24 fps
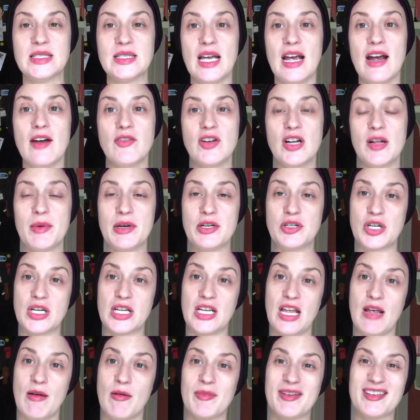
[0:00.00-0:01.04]
every time I drink
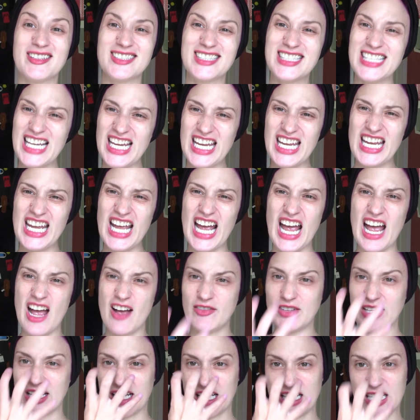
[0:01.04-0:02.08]
chamomile tea, I have
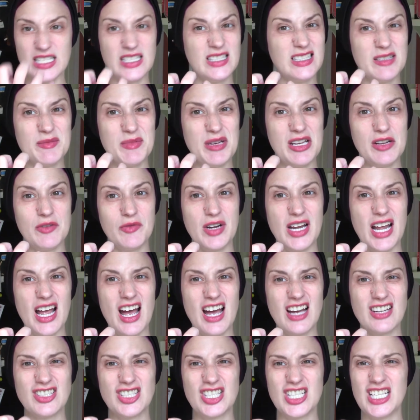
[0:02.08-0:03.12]
like a histamine
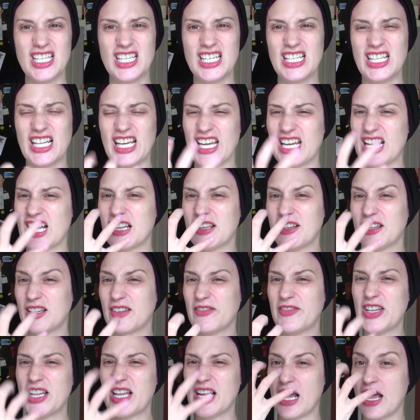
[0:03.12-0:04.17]
reaction. Like I
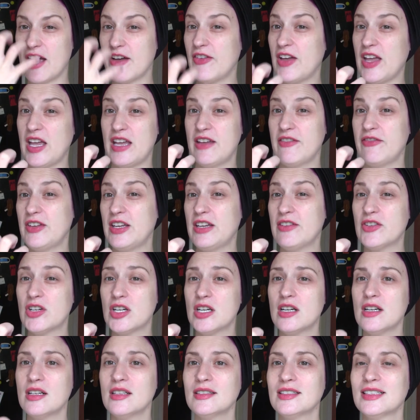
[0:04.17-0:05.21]
feel like I have hay
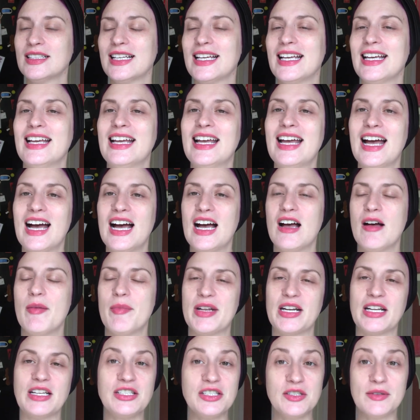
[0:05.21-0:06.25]
fever. And
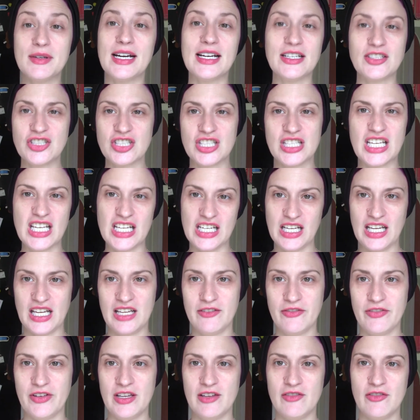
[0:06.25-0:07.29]
I do actually get hay
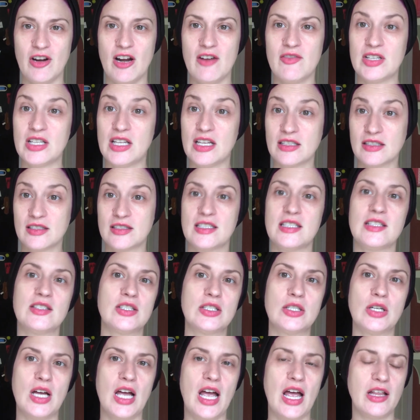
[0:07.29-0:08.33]
fever. I have a lot of
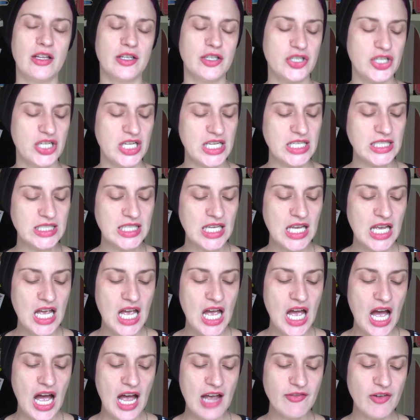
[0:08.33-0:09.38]
seasonal allergies.
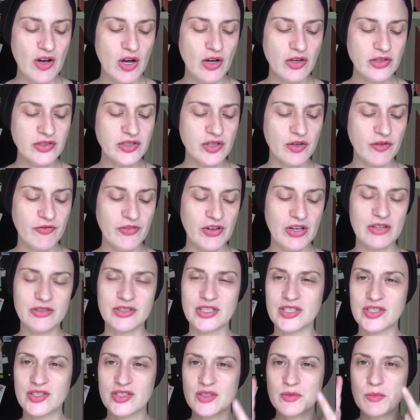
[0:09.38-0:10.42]
I've also felt
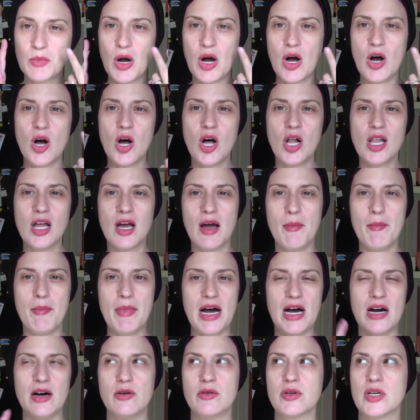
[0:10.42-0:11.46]
a small
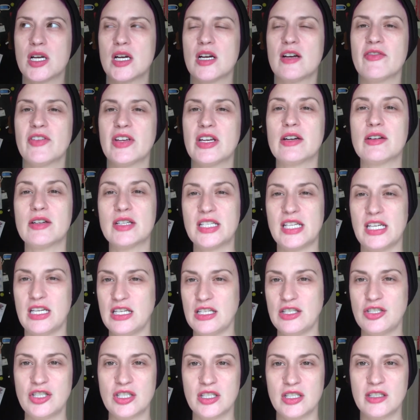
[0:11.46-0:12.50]
amount of
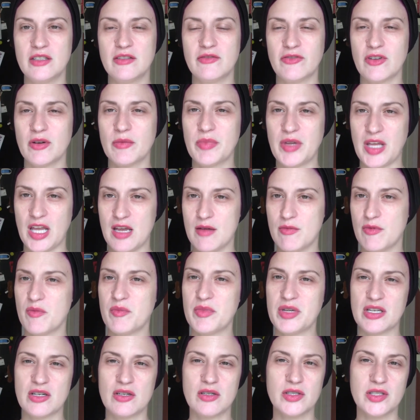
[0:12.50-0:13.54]
irritation from
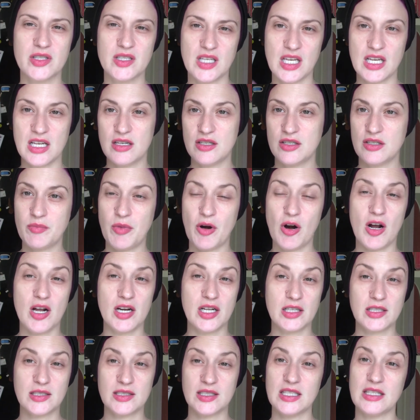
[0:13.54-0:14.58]
chamomile skin
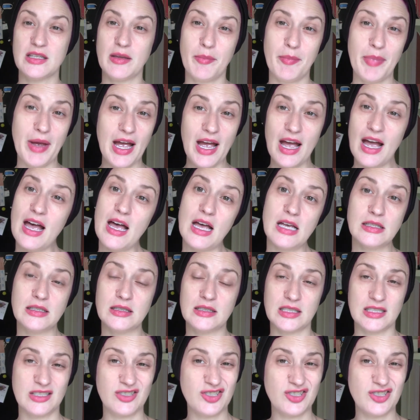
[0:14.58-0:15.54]
products in the past and